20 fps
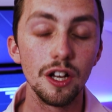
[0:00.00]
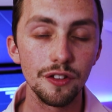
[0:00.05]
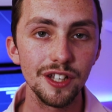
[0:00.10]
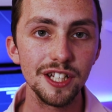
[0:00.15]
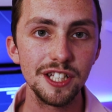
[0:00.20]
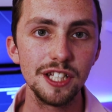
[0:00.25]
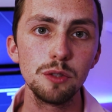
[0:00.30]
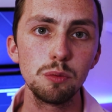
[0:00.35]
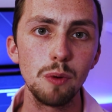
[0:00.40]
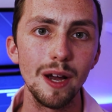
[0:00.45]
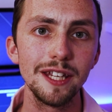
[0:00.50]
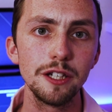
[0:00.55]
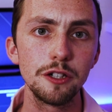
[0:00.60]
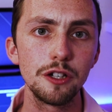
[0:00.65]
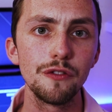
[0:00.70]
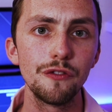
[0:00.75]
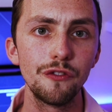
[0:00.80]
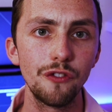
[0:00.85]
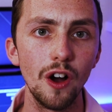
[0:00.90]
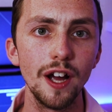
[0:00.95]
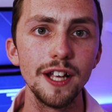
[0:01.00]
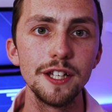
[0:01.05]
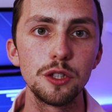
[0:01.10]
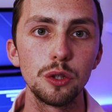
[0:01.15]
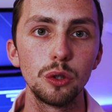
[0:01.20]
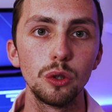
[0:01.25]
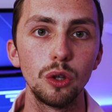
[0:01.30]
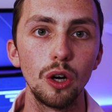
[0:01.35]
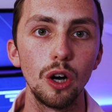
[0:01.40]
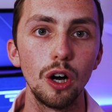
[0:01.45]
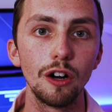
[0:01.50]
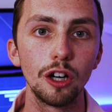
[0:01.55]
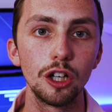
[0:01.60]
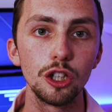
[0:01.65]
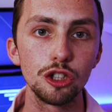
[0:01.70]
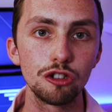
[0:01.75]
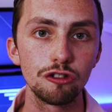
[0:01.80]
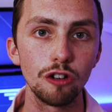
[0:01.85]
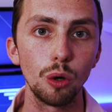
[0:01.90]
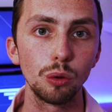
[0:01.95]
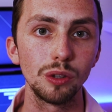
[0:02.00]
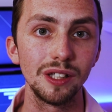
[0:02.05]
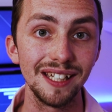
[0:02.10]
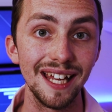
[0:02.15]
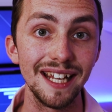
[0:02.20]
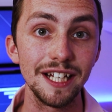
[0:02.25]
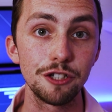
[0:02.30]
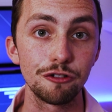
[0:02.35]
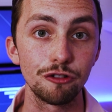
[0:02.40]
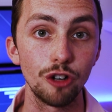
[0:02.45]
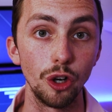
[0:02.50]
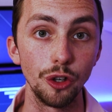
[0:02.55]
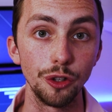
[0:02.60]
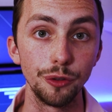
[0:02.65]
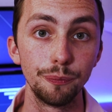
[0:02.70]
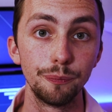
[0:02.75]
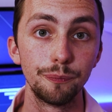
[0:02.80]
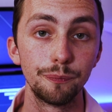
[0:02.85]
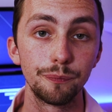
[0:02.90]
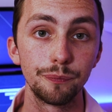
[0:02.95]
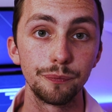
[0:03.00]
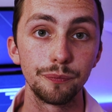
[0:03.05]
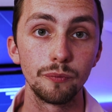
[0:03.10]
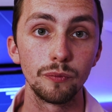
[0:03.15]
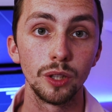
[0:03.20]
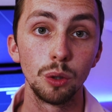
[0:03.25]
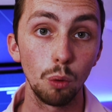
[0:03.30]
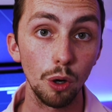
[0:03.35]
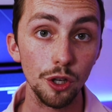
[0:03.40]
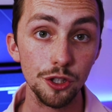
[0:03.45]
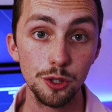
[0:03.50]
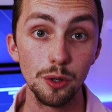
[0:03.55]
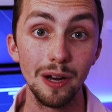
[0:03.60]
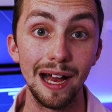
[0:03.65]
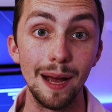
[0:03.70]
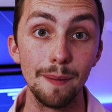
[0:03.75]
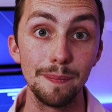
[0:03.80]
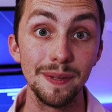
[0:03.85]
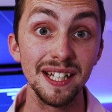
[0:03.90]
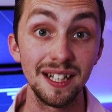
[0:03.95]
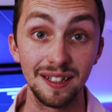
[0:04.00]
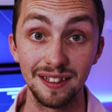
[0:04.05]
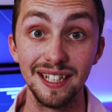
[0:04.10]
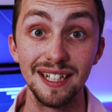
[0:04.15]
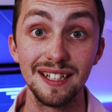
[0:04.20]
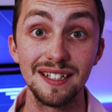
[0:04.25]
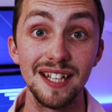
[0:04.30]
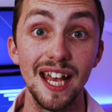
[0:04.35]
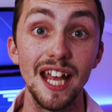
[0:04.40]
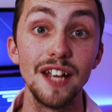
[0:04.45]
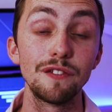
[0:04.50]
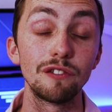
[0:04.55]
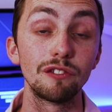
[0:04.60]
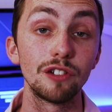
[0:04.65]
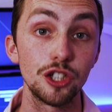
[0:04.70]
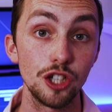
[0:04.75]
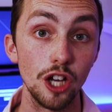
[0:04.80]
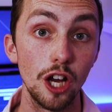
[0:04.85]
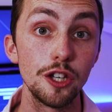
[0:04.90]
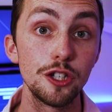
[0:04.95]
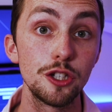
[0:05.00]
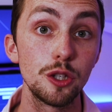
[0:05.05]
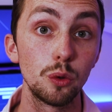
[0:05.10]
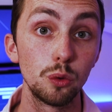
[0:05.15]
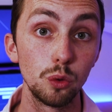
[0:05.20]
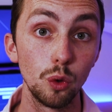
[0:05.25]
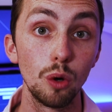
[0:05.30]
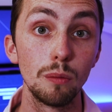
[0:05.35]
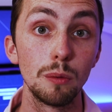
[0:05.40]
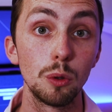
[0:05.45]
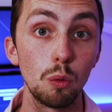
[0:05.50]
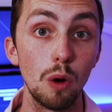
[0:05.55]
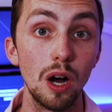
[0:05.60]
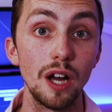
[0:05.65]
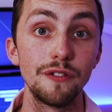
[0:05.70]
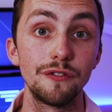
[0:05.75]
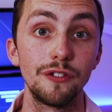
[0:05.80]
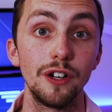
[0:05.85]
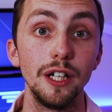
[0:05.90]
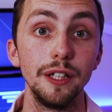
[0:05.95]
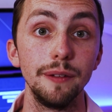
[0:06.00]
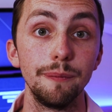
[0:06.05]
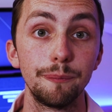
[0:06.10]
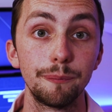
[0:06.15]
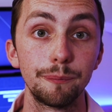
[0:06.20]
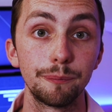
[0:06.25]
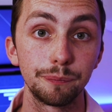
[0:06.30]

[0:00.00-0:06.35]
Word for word: This is where you can find your controller later on. Once you're happy, click save and return to your normal Wi-Fi.